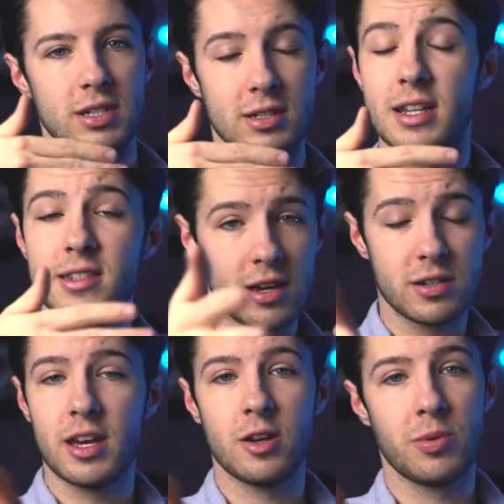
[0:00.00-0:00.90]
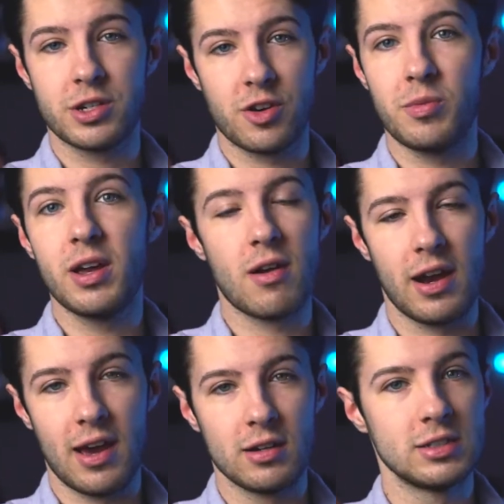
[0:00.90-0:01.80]
let's say you're taking a picture of me right
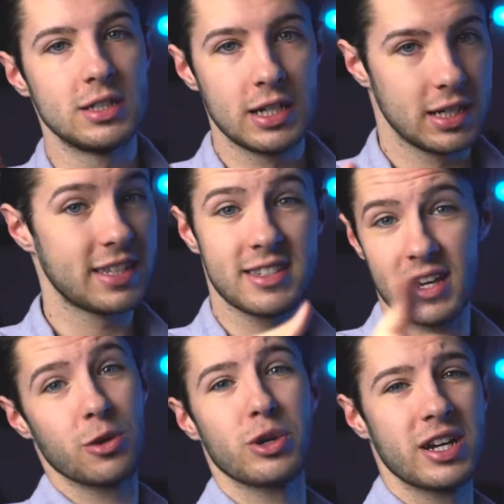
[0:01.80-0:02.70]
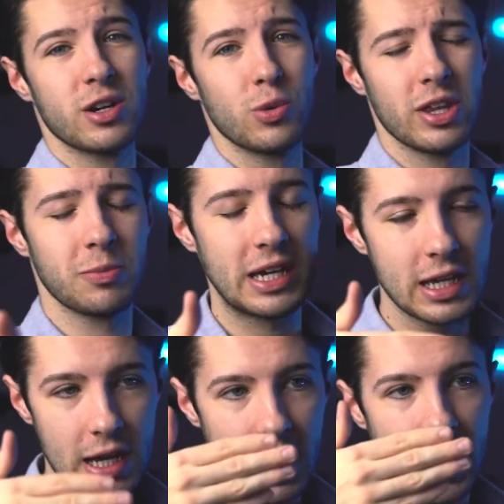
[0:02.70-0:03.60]
now. Let's say you were here with me,
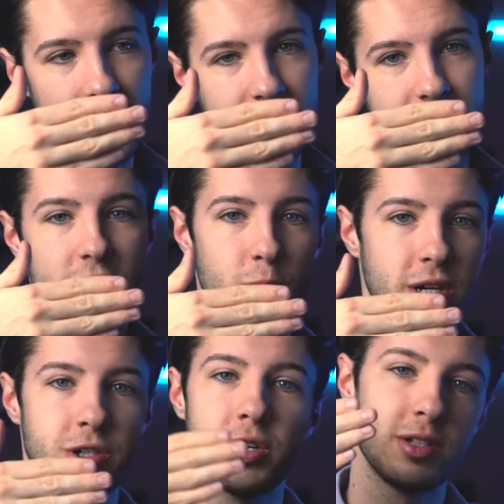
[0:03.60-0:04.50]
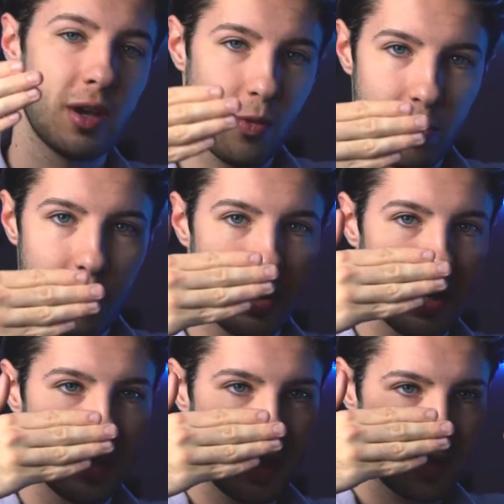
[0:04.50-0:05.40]
and you take a picture, it's at 1.8.
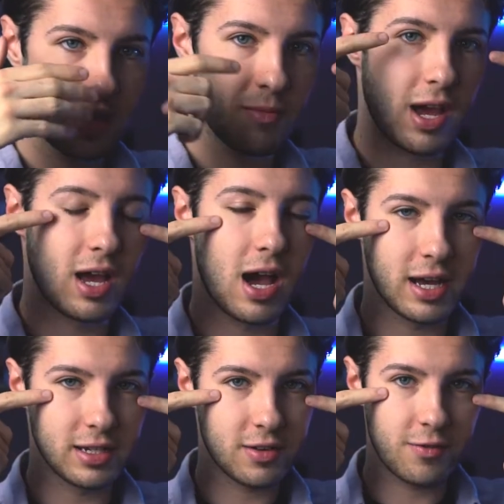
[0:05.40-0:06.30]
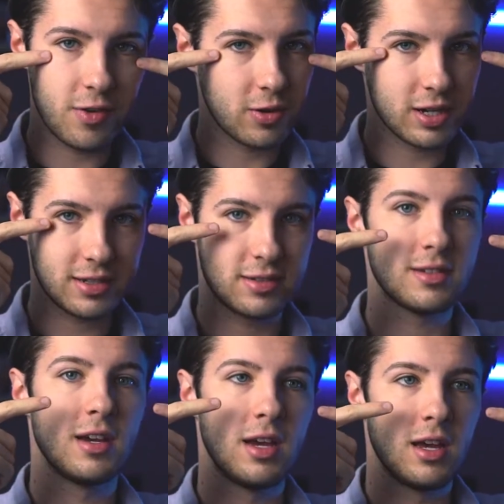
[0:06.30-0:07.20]
Let's say my eye is in focus,
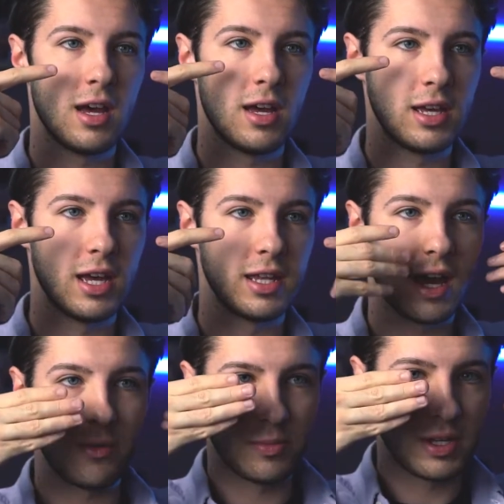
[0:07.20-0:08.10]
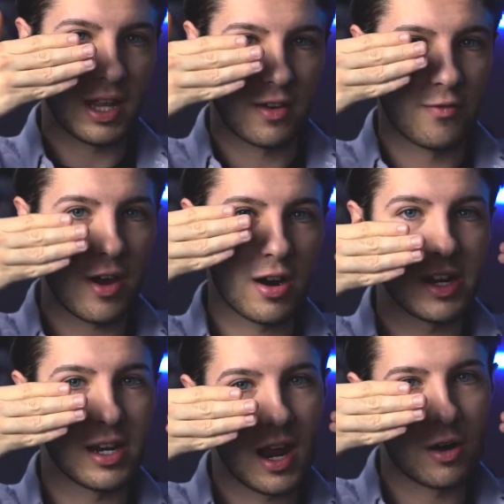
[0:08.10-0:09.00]
and that would be like a very
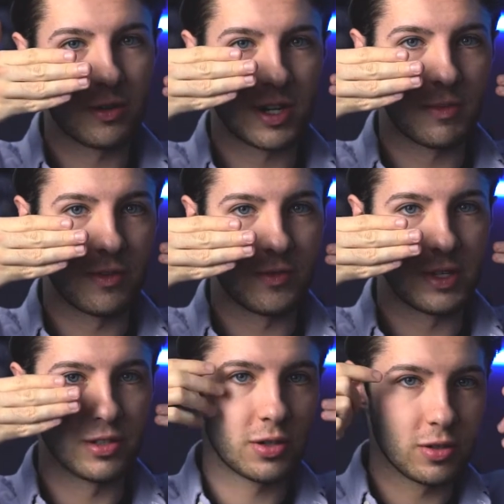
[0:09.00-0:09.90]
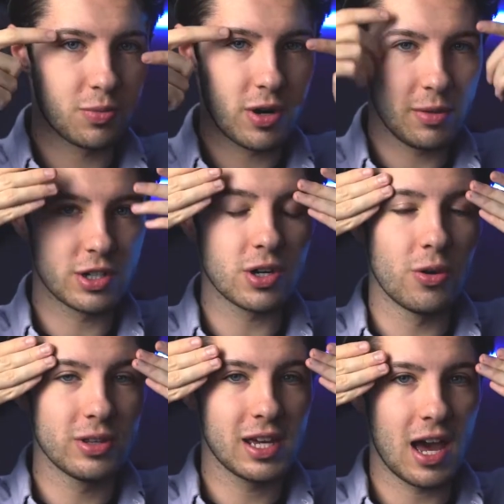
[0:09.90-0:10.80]
narrow depth of field. So you'd pretty much
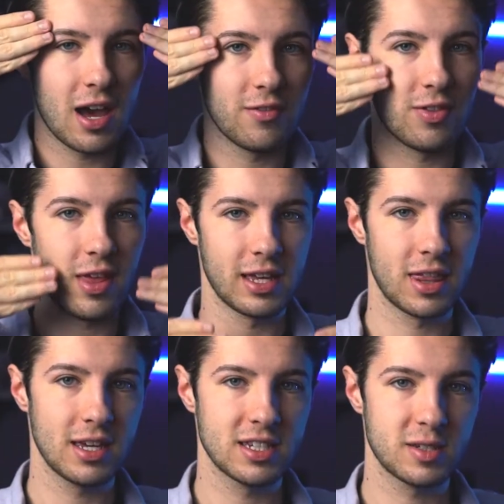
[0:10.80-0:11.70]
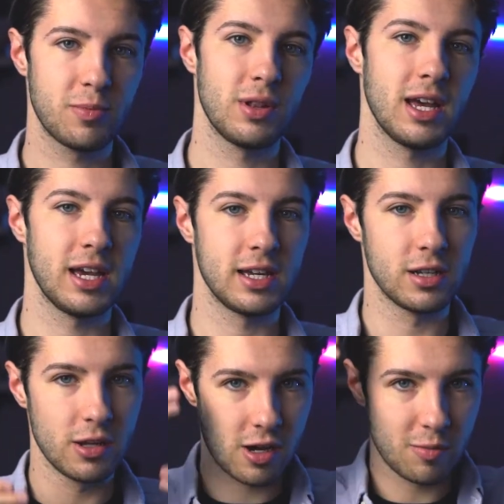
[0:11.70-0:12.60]
only have like this plane
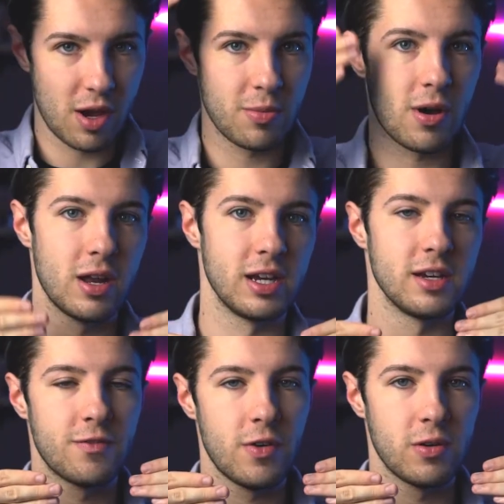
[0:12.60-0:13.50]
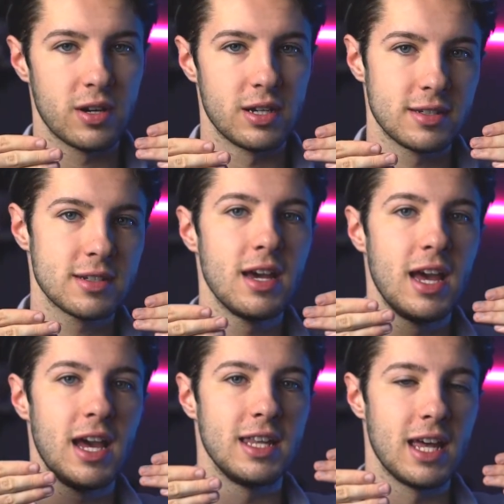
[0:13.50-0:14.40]
along my body in focus, and